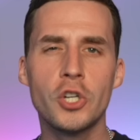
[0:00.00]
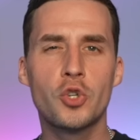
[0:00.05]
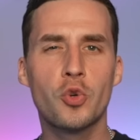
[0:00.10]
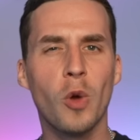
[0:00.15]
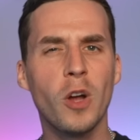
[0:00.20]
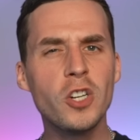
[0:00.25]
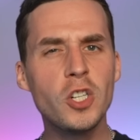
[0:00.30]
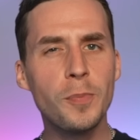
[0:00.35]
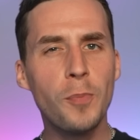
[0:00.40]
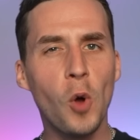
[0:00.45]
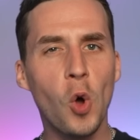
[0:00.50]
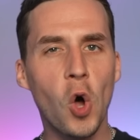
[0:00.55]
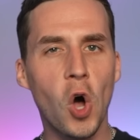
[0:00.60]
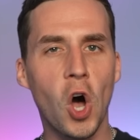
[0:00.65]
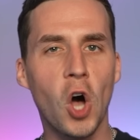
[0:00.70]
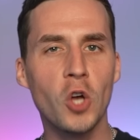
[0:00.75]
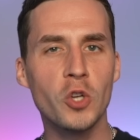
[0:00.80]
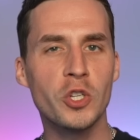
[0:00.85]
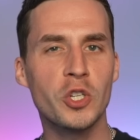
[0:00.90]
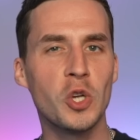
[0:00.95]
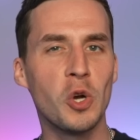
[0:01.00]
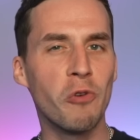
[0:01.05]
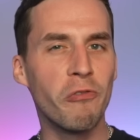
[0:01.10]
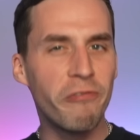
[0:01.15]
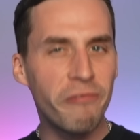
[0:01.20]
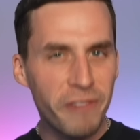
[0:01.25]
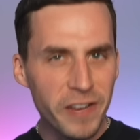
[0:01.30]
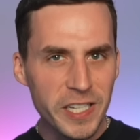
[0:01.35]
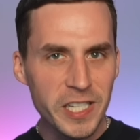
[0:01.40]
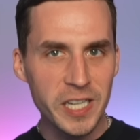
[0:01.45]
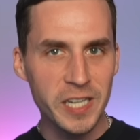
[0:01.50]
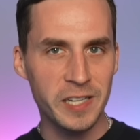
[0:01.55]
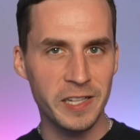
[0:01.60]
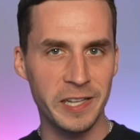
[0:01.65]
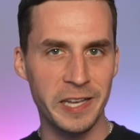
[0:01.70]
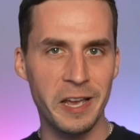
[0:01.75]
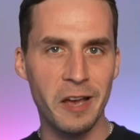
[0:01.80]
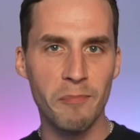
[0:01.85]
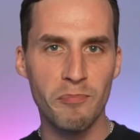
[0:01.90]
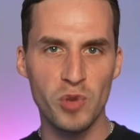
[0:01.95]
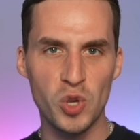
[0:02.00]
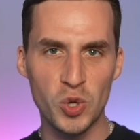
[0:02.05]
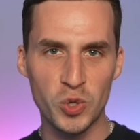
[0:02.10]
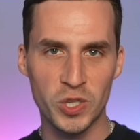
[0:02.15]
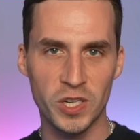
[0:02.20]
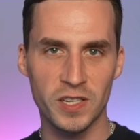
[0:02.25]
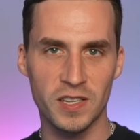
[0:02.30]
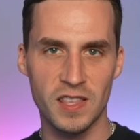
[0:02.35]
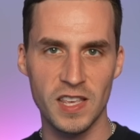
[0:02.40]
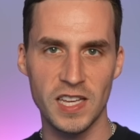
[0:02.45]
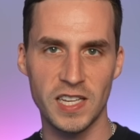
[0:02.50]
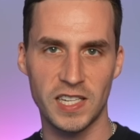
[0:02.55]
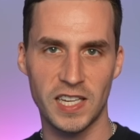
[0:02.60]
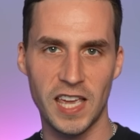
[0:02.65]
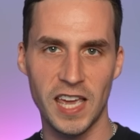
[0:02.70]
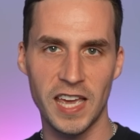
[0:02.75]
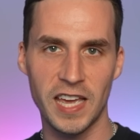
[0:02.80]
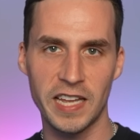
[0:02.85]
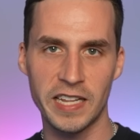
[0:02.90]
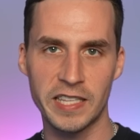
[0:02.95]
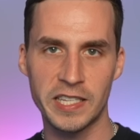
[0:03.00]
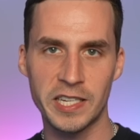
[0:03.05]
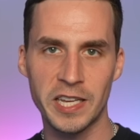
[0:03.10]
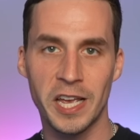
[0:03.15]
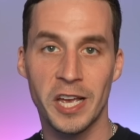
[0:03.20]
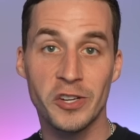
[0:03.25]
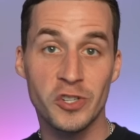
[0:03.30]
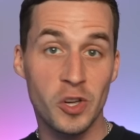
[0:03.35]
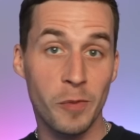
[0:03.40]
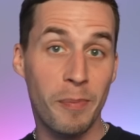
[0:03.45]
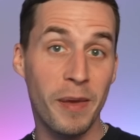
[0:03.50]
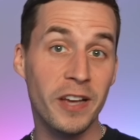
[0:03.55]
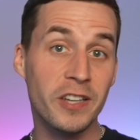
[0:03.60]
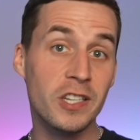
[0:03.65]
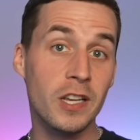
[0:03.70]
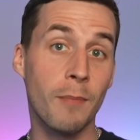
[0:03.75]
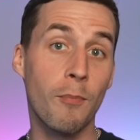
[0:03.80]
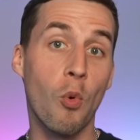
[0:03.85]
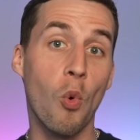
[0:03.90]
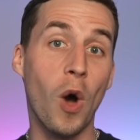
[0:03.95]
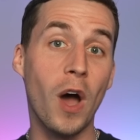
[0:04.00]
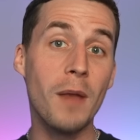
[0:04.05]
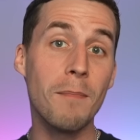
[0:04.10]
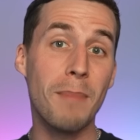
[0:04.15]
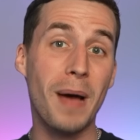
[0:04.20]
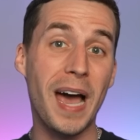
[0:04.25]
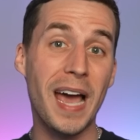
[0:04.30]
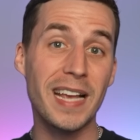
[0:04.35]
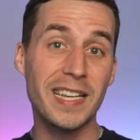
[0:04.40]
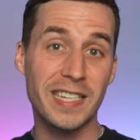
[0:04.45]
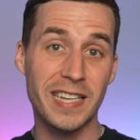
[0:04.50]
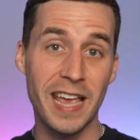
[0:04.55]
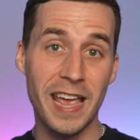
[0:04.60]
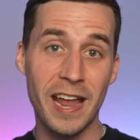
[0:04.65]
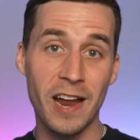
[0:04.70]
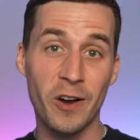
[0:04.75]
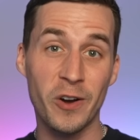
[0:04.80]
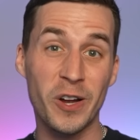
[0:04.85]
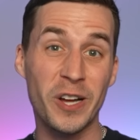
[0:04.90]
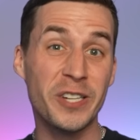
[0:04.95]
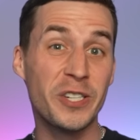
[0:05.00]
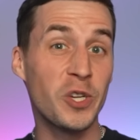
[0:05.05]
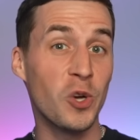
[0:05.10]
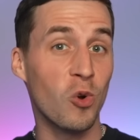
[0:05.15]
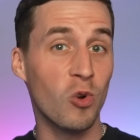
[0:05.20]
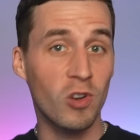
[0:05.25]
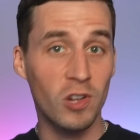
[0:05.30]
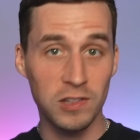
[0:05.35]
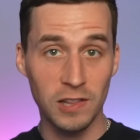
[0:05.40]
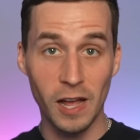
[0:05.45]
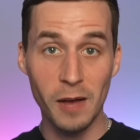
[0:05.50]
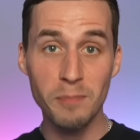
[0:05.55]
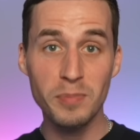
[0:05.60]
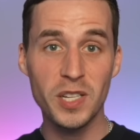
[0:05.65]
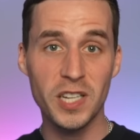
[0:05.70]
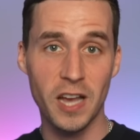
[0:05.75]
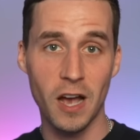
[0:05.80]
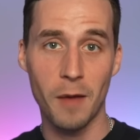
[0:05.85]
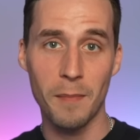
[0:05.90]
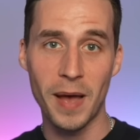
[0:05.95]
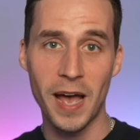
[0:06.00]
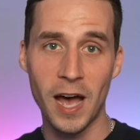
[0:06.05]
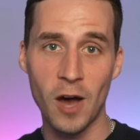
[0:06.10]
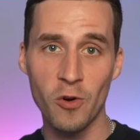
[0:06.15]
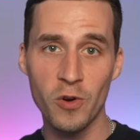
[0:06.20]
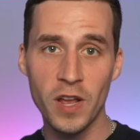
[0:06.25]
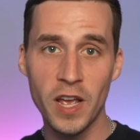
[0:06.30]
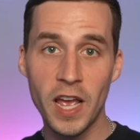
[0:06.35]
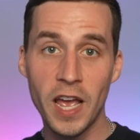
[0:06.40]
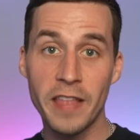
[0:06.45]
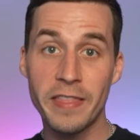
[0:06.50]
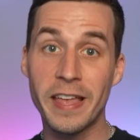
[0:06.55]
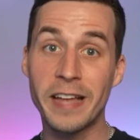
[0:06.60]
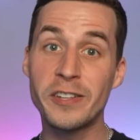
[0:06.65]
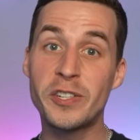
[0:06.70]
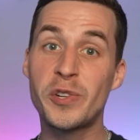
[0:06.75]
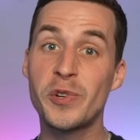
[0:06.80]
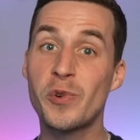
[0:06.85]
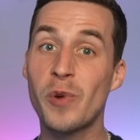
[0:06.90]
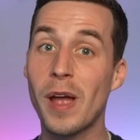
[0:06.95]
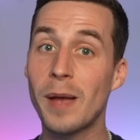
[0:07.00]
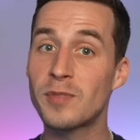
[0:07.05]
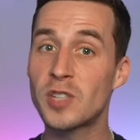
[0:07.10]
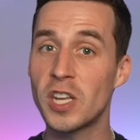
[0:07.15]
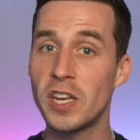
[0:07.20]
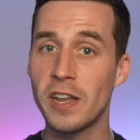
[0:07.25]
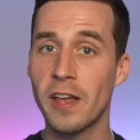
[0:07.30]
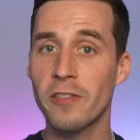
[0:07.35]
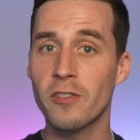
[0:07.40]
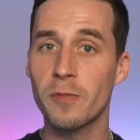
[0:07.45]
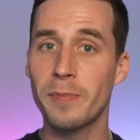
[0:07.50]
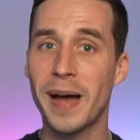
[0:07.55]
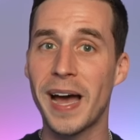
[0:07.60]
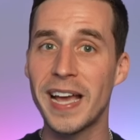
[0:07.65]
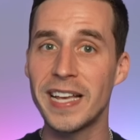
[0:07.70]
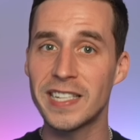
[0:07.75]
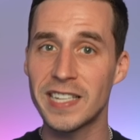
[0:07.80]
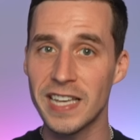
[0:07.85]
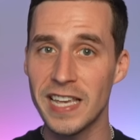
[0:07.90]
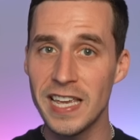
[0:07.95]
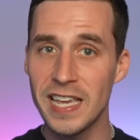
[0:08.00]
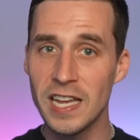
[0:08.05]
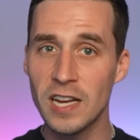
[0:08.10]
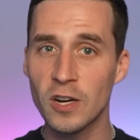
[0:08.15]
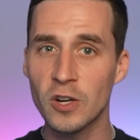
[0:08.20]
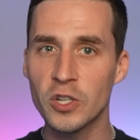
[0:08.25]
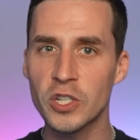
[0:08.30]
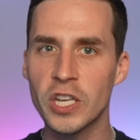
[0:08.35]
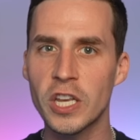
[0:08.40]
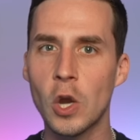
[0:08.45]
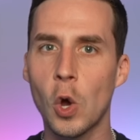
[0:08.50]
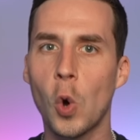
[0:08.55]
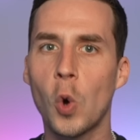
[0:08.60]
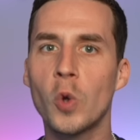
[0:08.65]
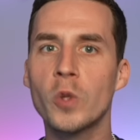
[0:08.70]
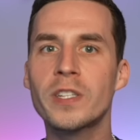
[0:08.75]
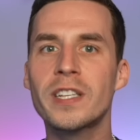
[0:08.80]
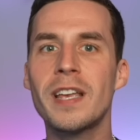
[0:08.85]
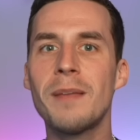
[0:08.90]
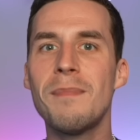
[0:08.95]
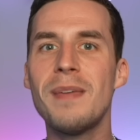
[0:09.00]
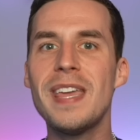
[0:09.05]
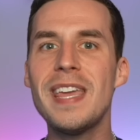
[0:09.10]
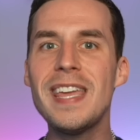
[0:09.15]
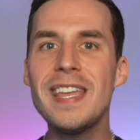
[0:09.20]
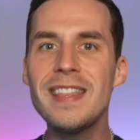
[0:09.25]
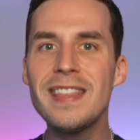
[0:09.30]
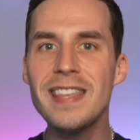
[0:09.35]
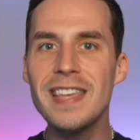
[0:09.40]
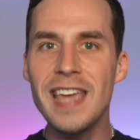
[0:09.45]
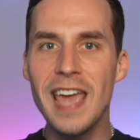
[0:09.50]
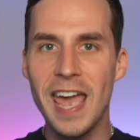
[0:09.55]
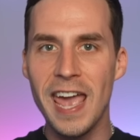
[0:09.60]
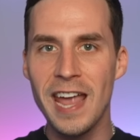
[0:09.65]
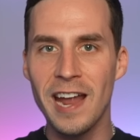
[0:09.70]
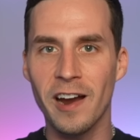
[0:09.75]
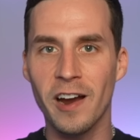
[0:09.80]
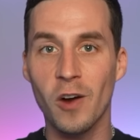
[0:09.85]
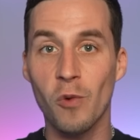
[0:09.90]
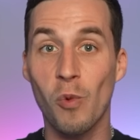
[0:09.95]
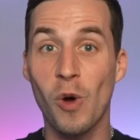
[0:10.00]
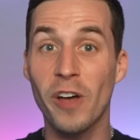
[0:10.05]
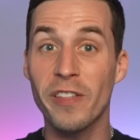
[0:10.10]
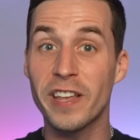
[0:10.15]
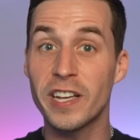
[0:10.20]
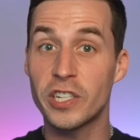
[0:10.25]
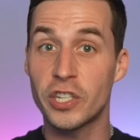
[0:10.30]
Trunchbull also physically abuses these kids. She picks up one by his hair until clumps come out, then she grabs another by his ears and holds him in the air while they